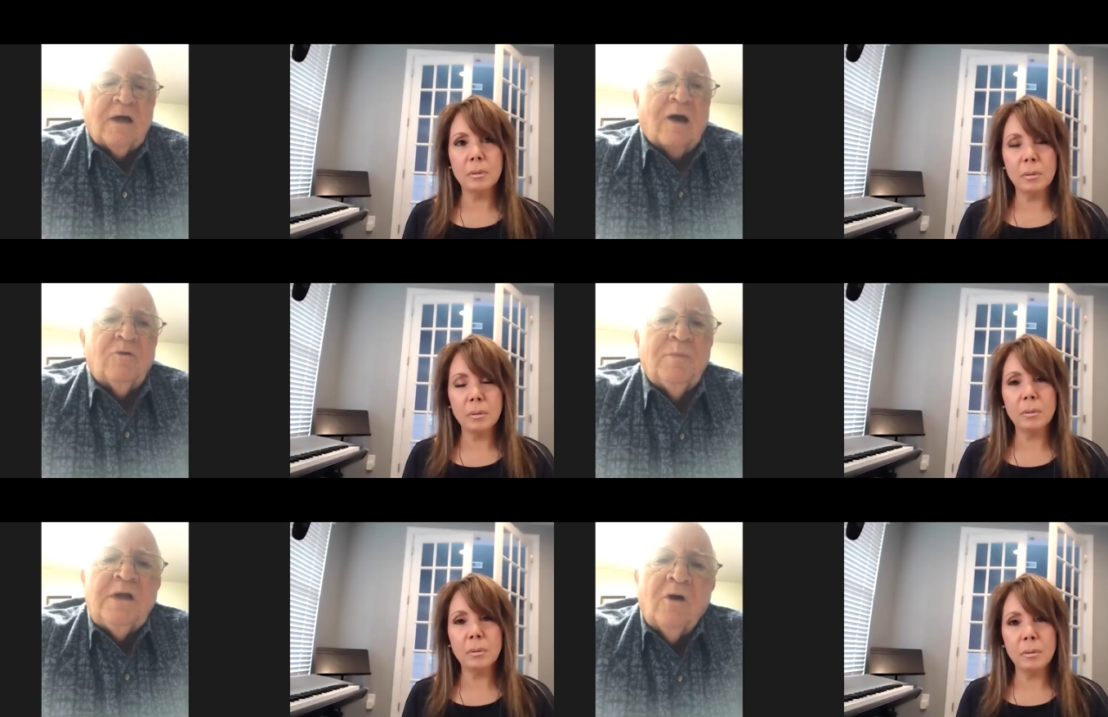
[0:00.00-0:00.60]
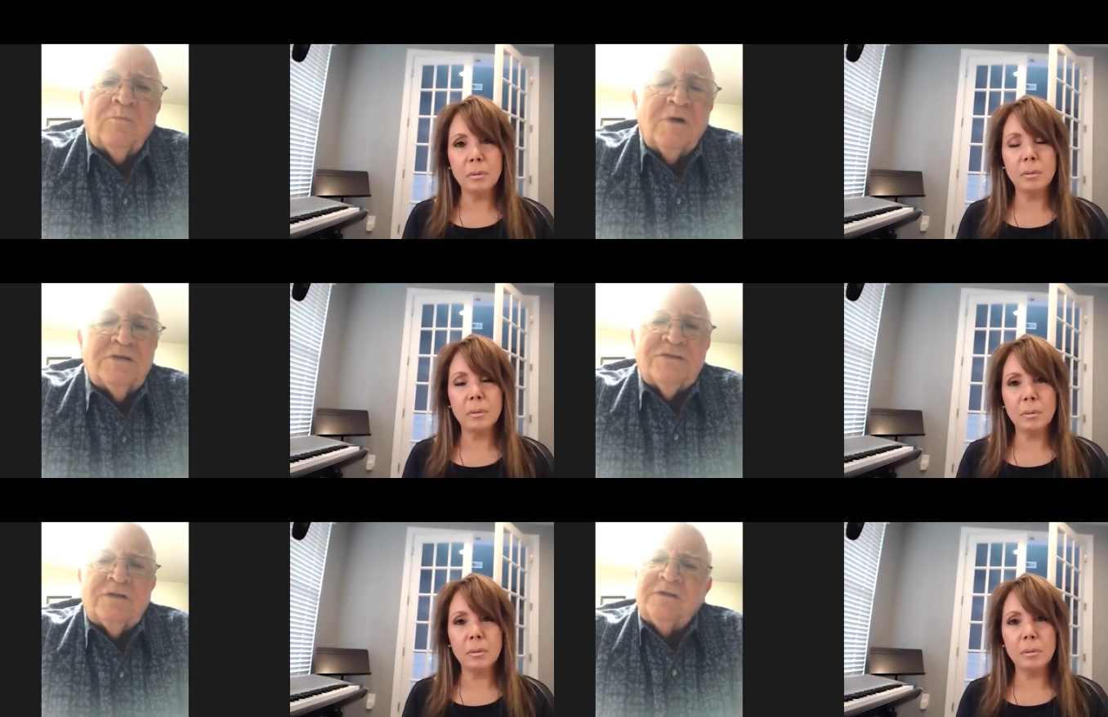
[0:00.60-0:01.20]
Speaker 1: I would be gone
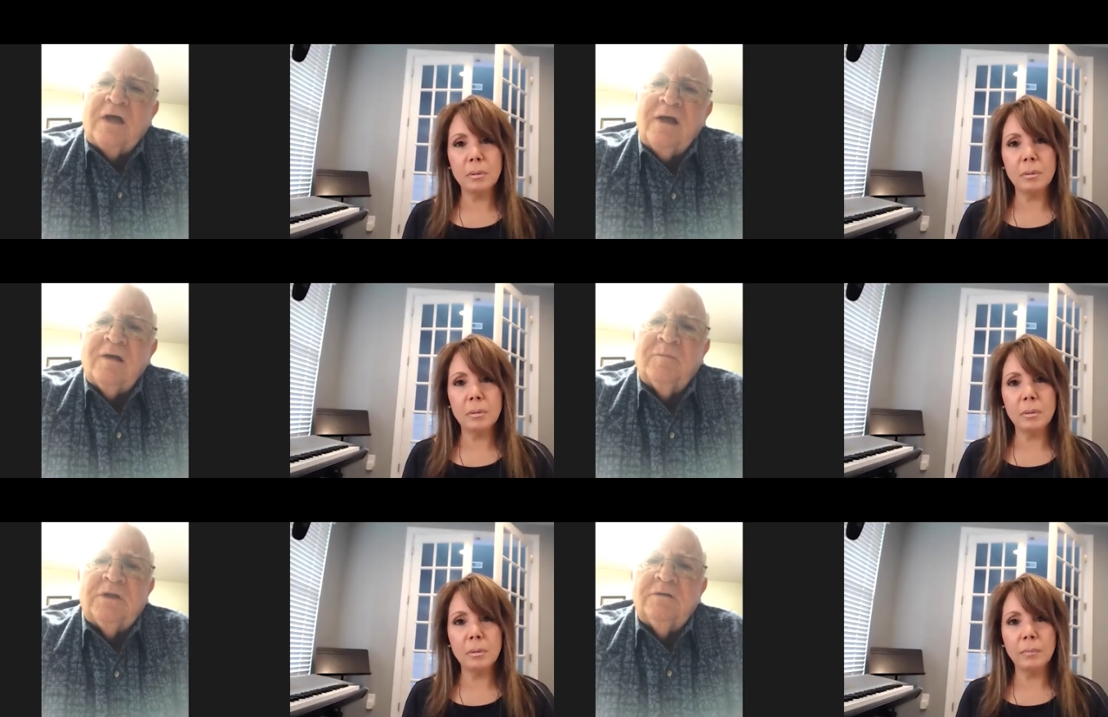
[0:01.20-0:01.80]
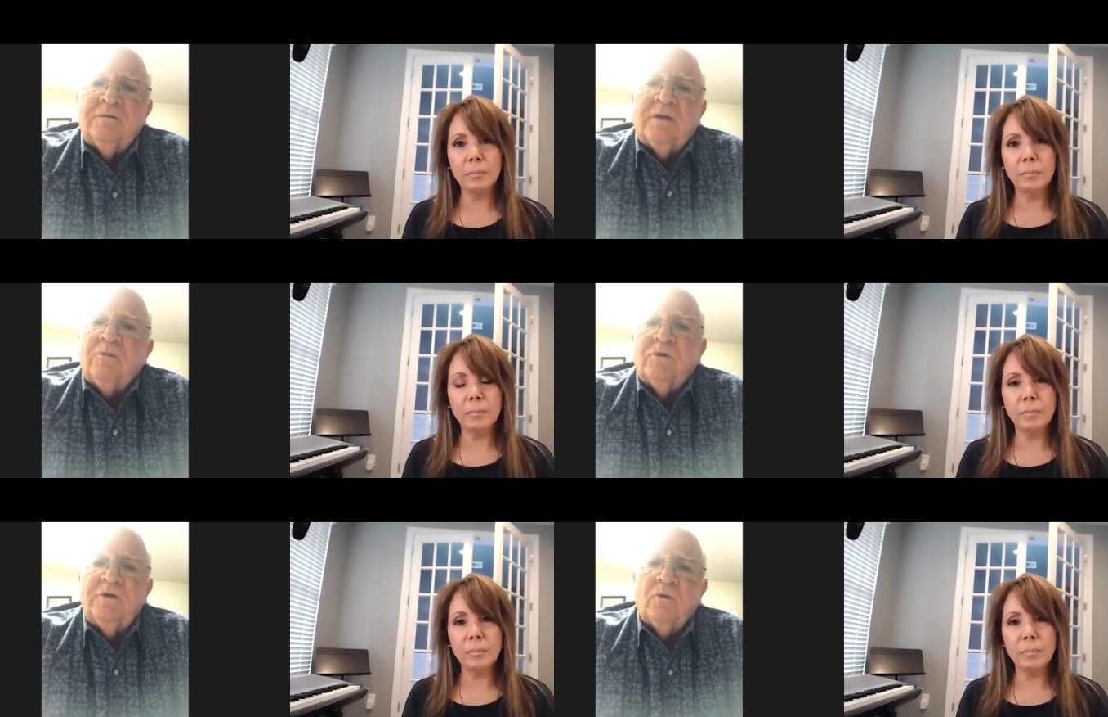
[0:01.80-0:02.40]
months at a time, and they
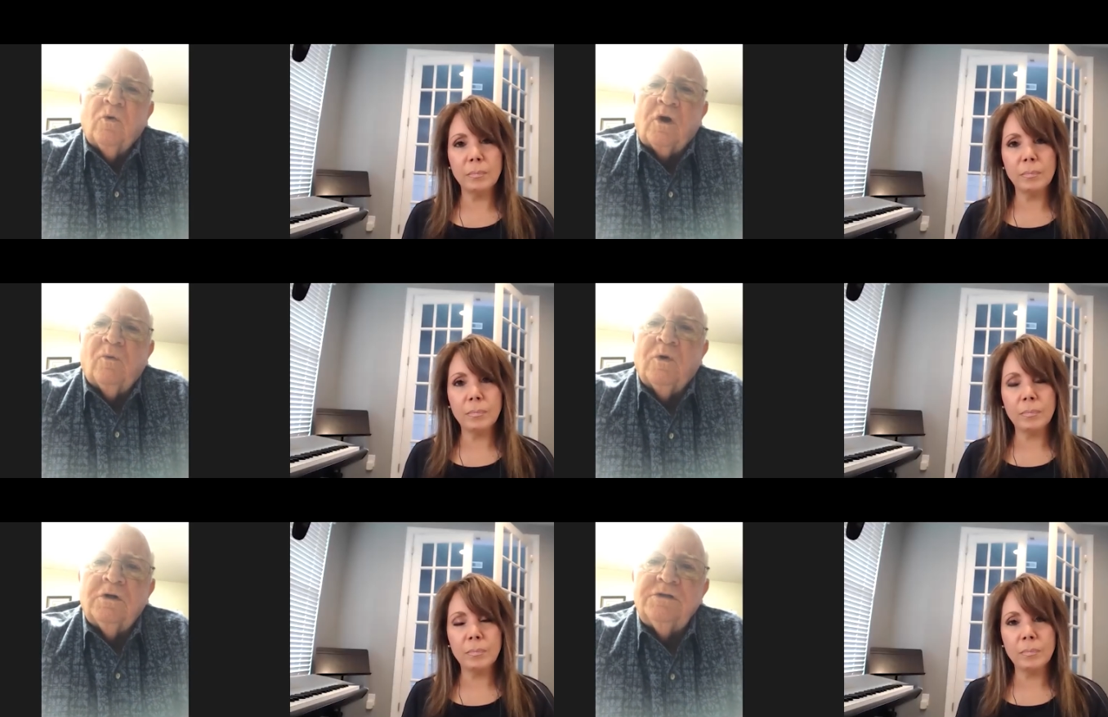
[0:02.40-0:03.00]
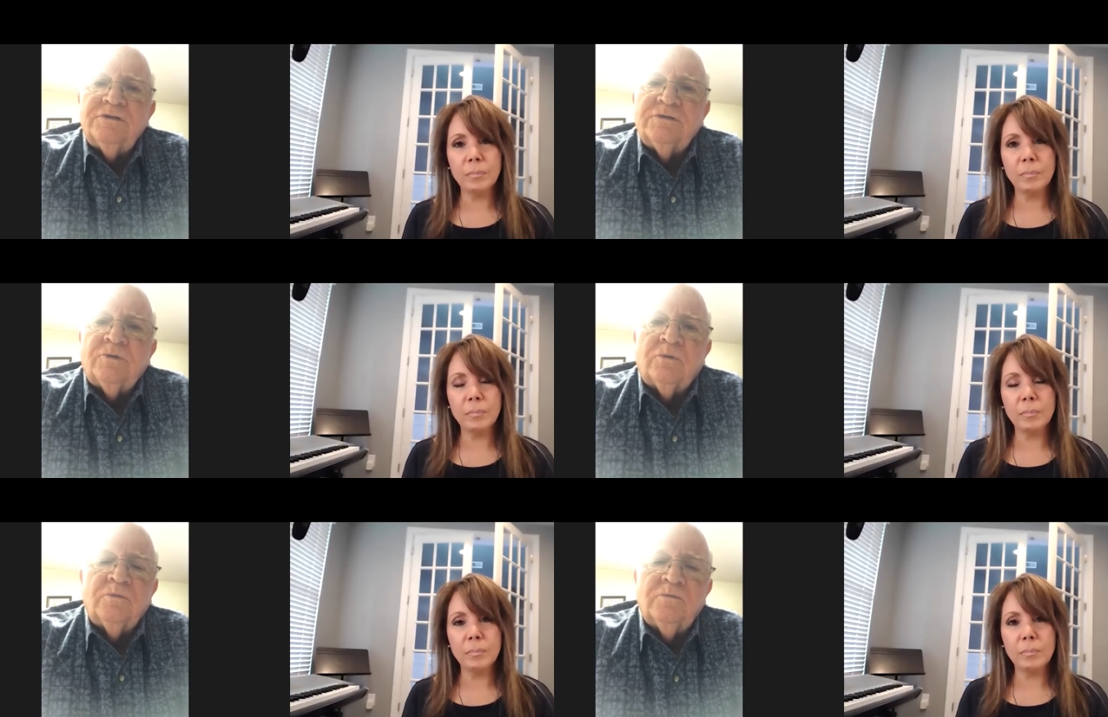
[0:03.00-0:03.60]
wouldn't know where I was,
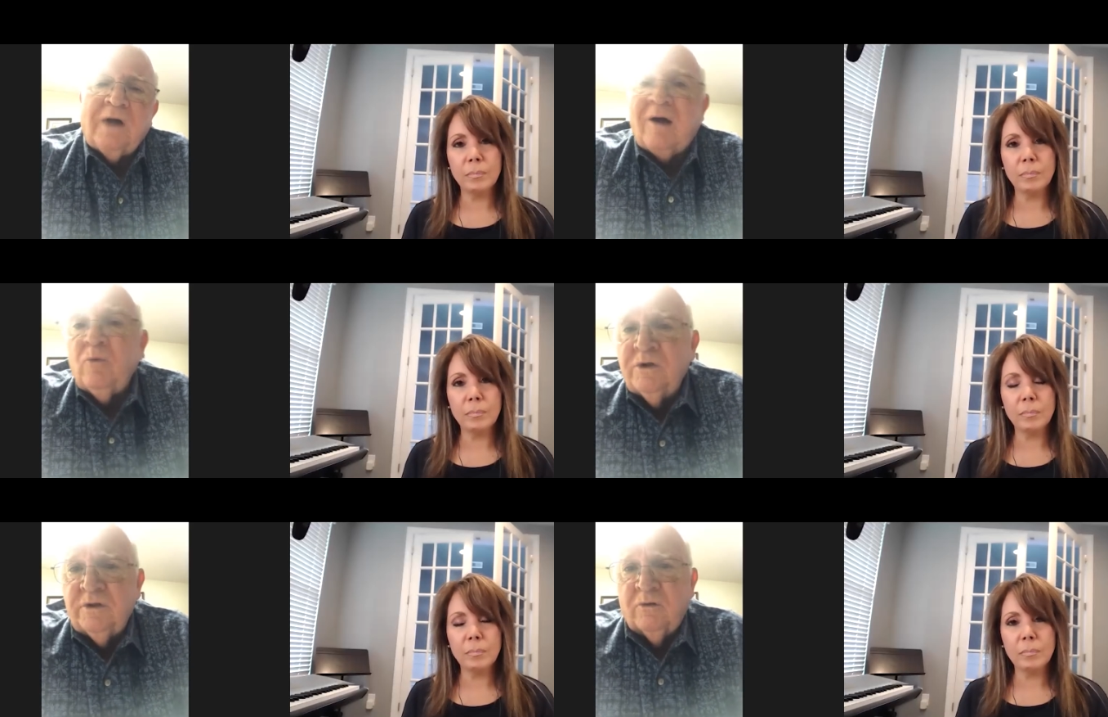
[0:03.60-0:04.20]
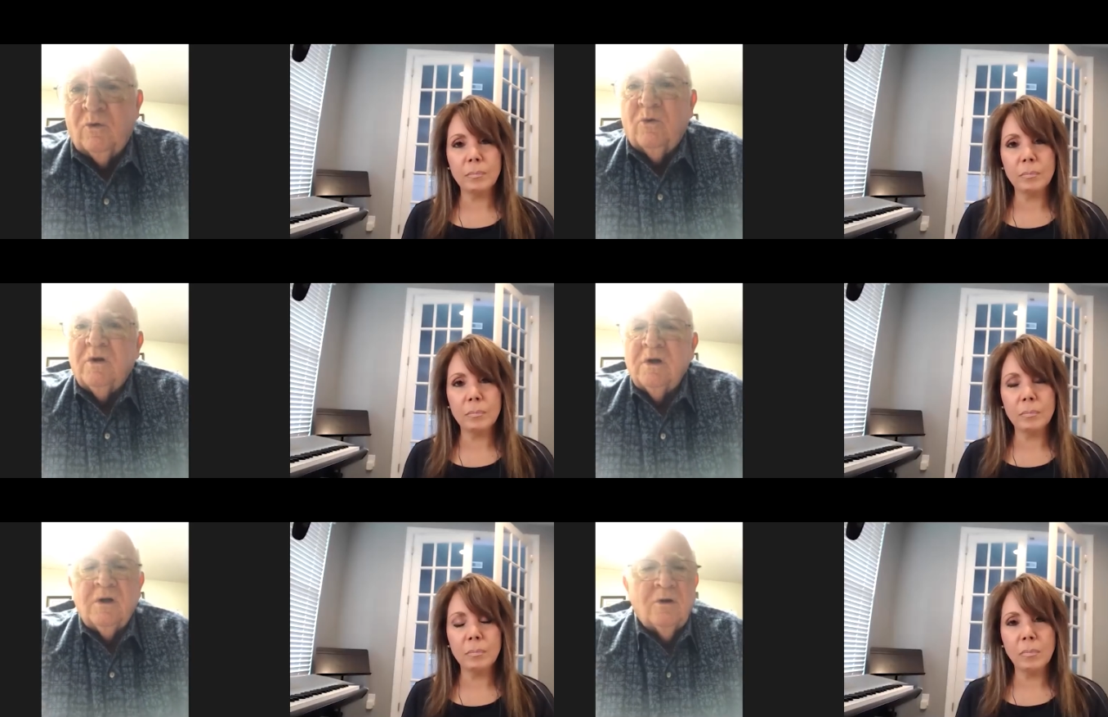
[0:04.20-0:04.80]
or I wouldn't know
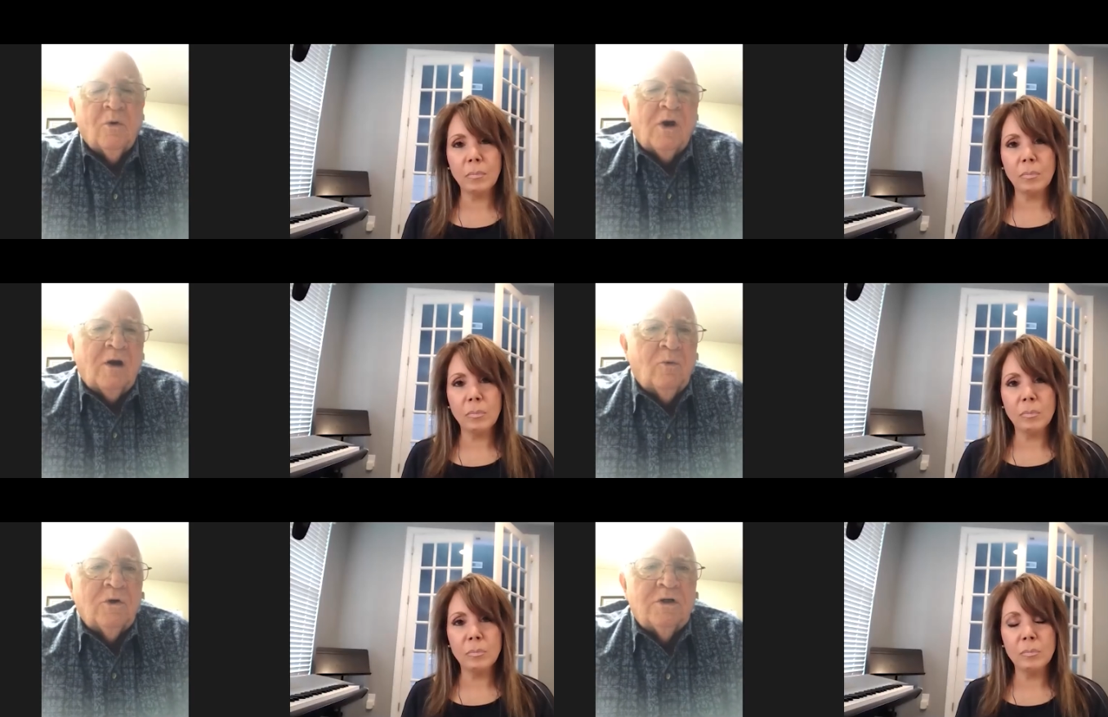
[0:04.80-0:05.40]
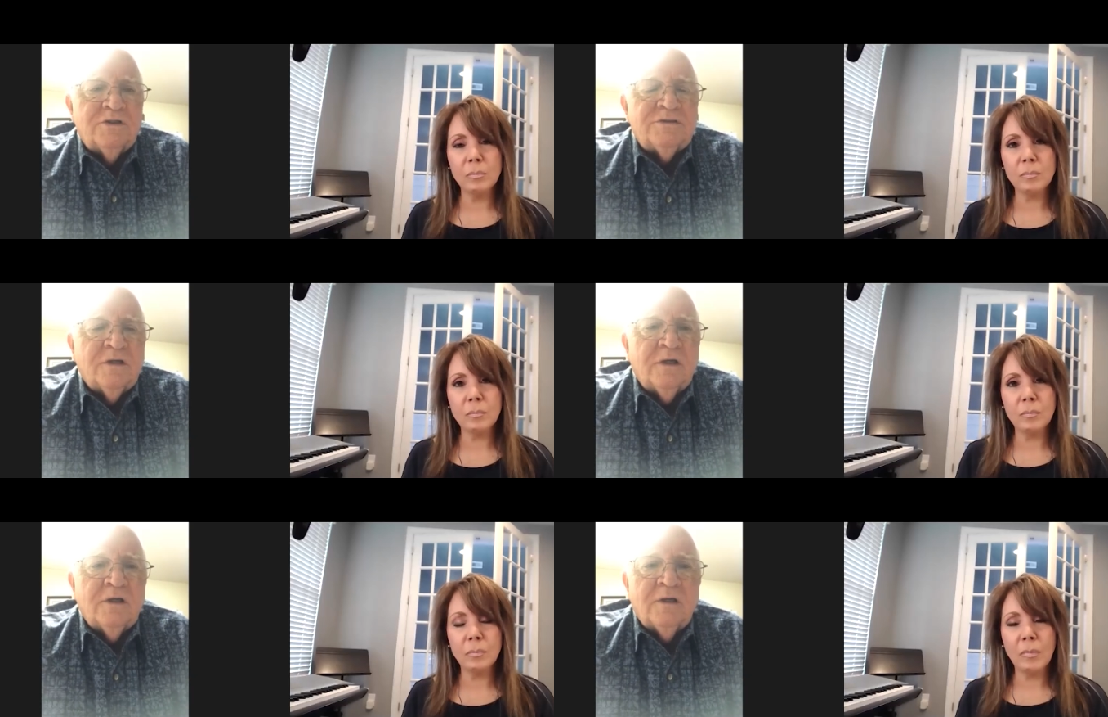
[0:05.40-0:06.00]
wh- where I was.
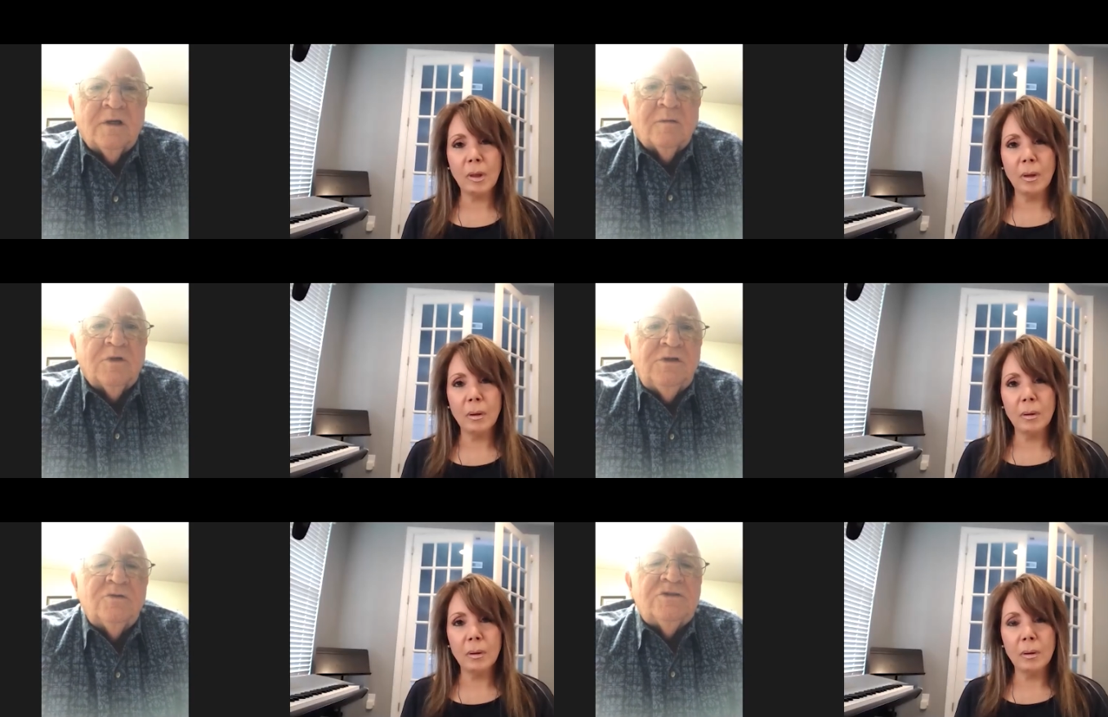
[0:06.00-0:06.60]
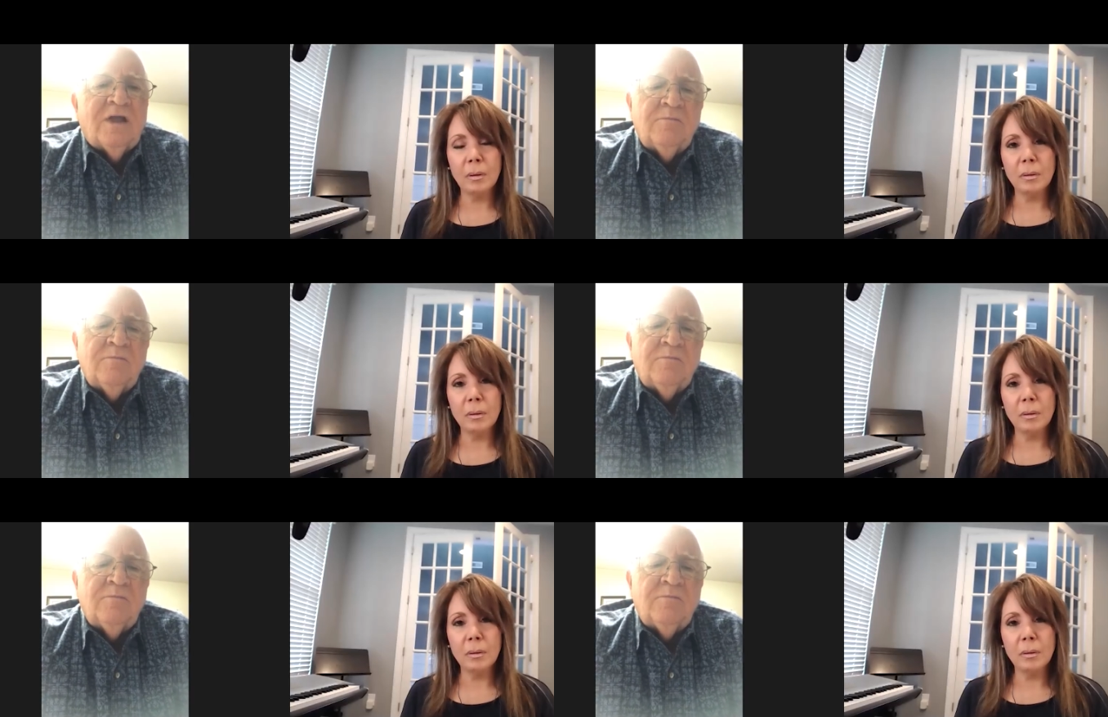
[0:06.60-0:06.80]
But usually